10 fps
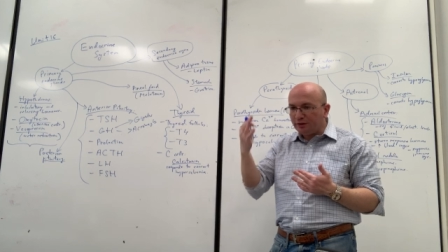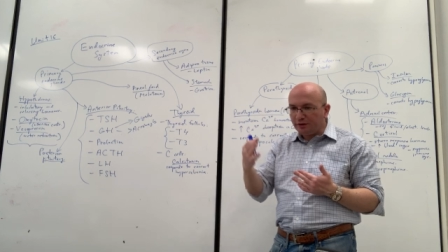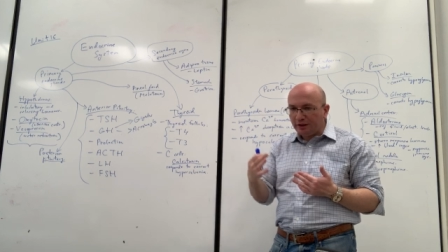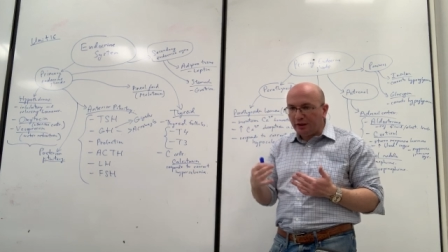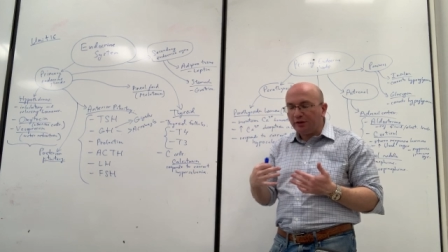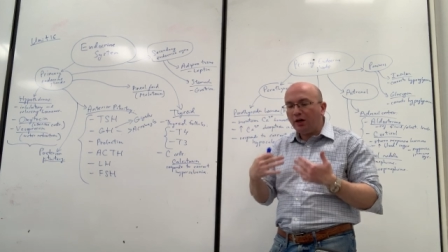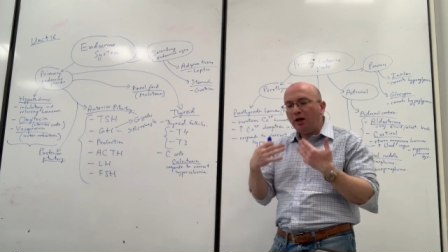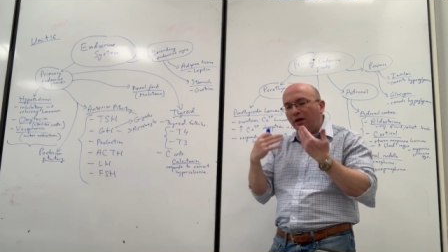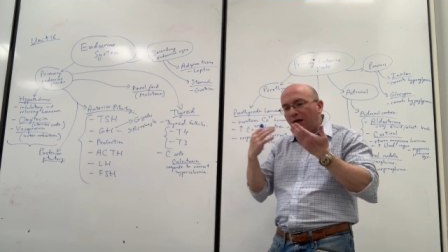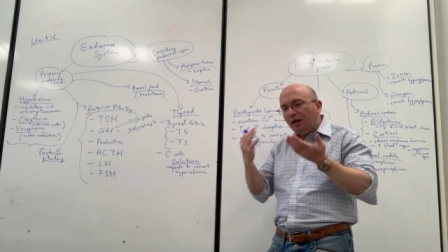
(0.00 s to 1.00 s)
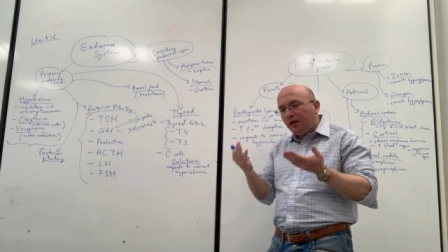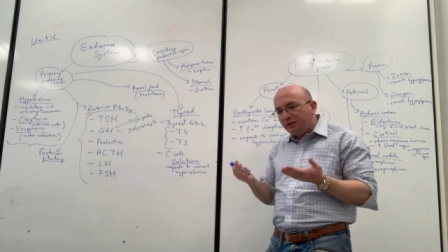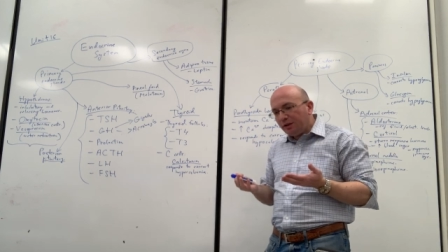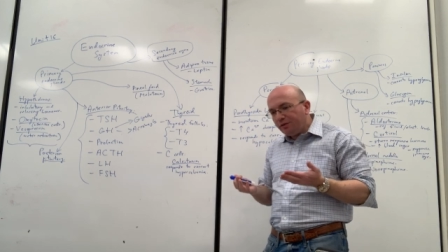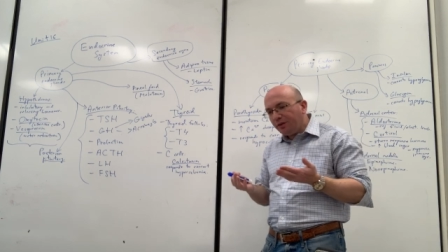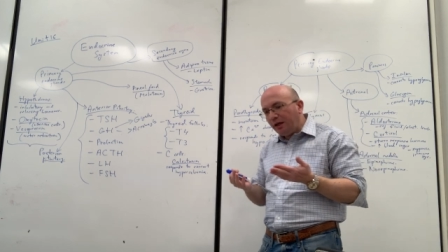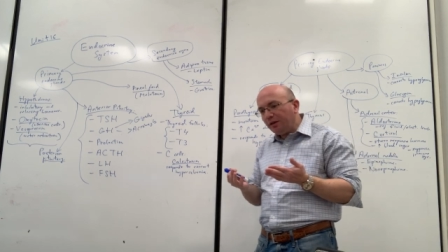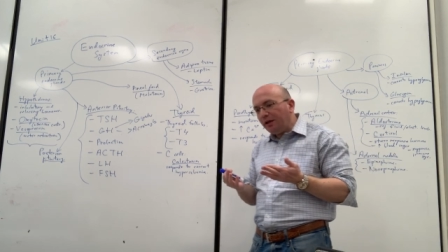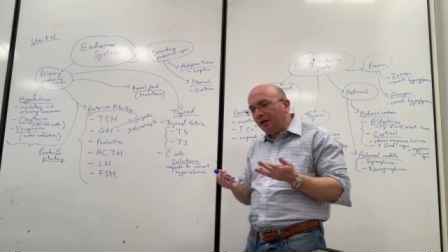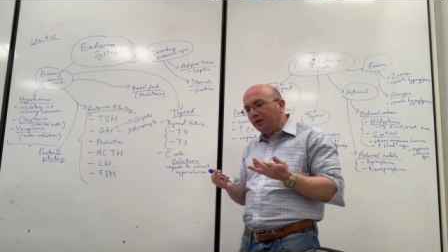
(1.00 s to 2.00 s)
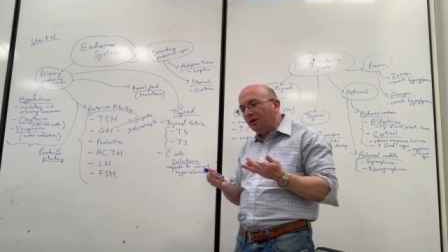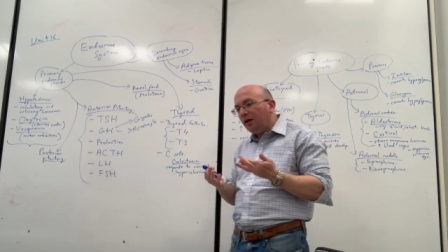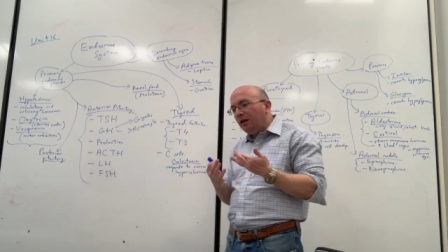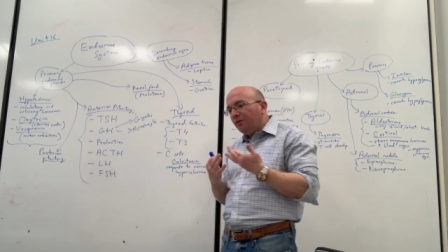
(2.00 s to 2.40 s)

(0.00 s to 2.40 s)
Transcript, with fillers: that it's getting dark, instead of kind of getting